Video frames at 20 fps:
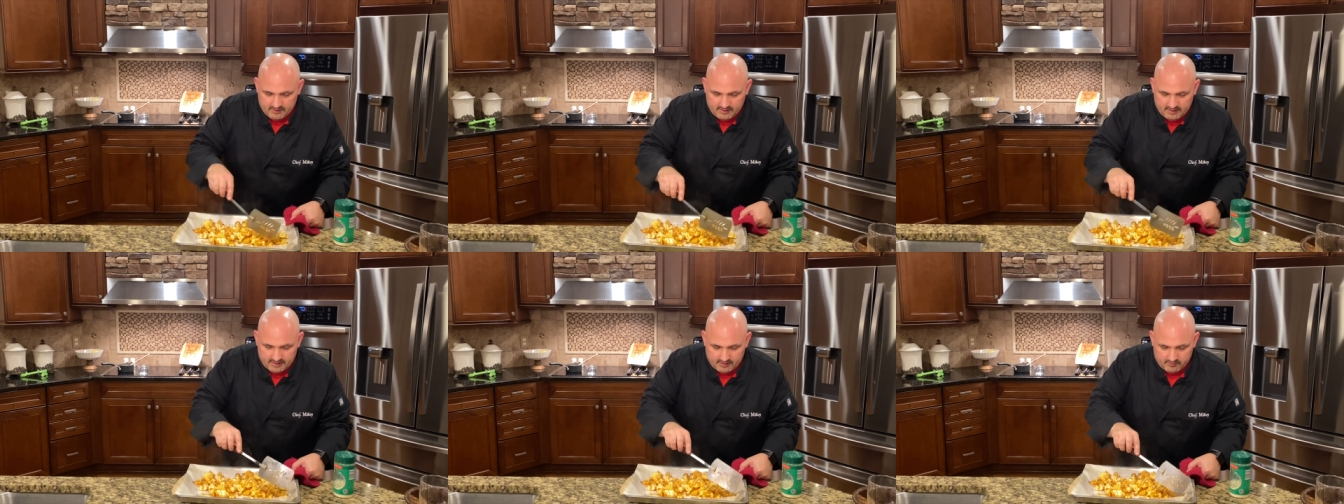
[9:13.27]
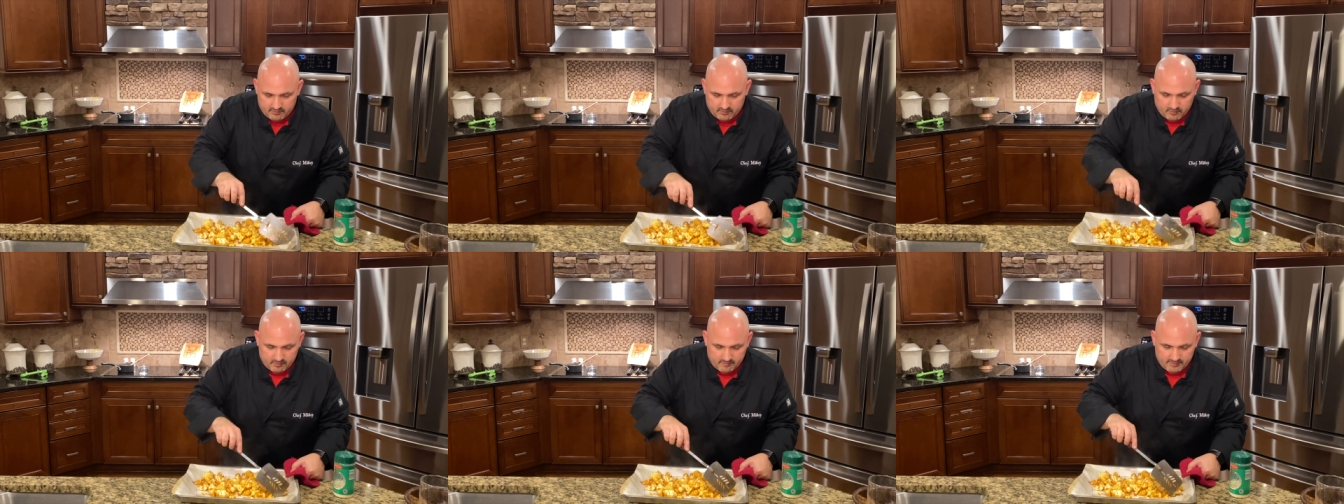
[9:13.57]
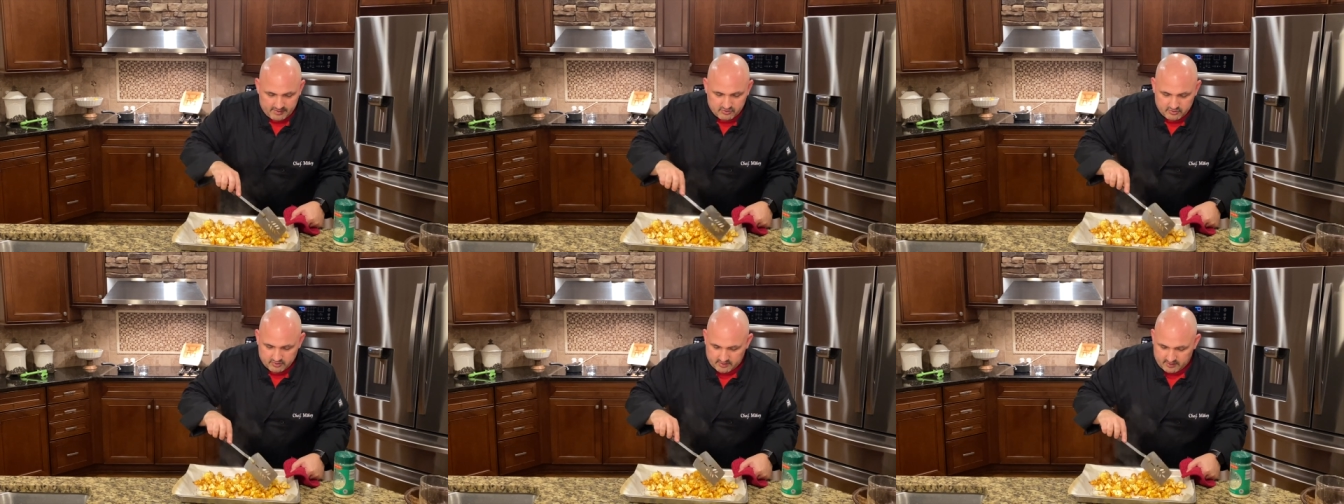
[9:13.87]
And we wanna
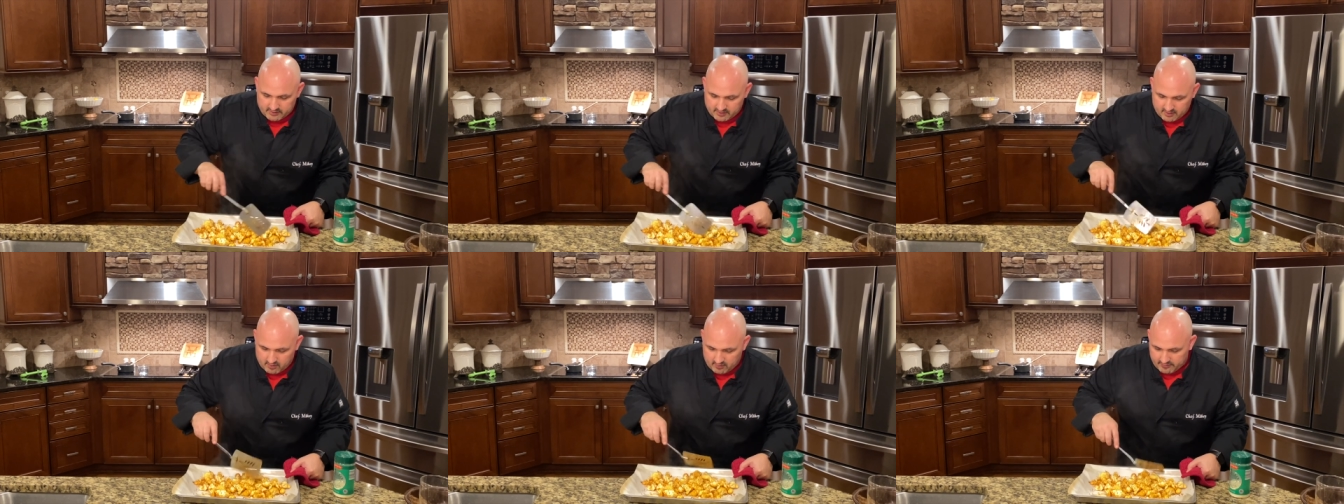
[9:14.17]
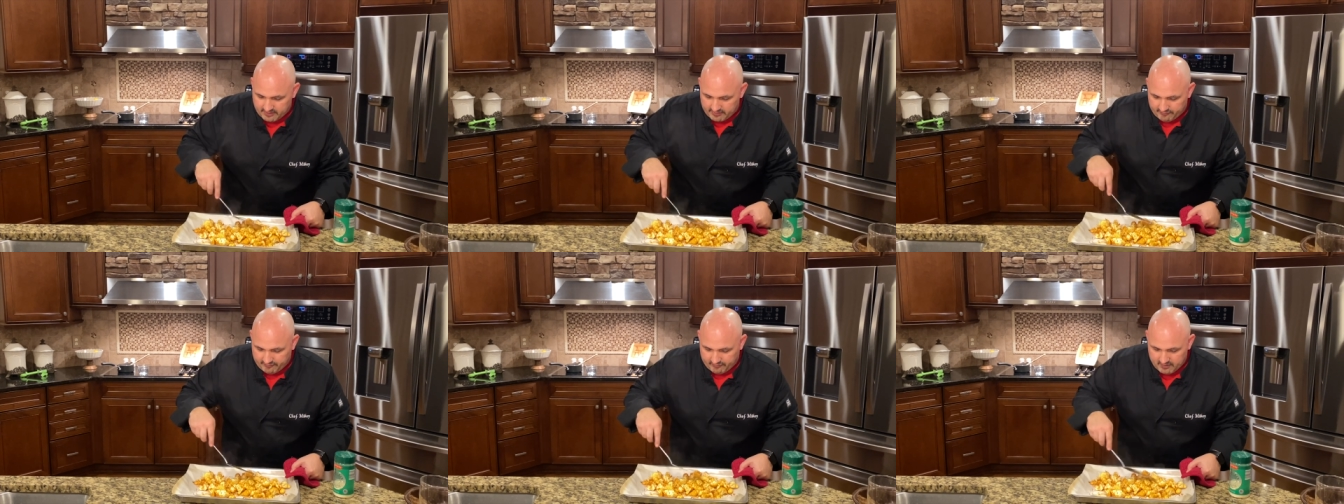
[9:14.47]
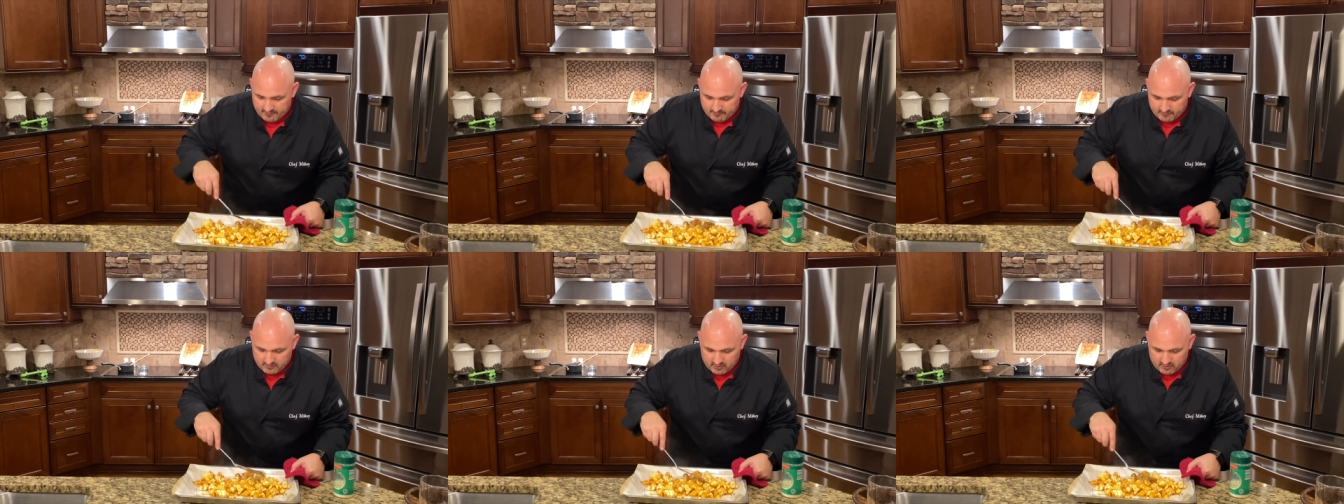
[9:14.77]
make sure they all get
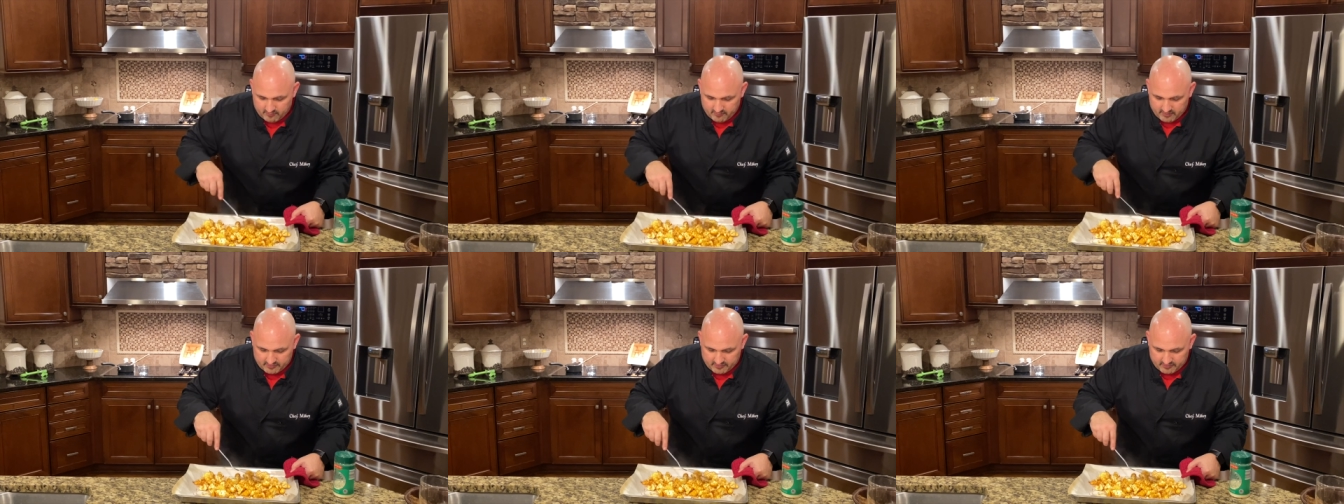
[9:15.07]
flipped over.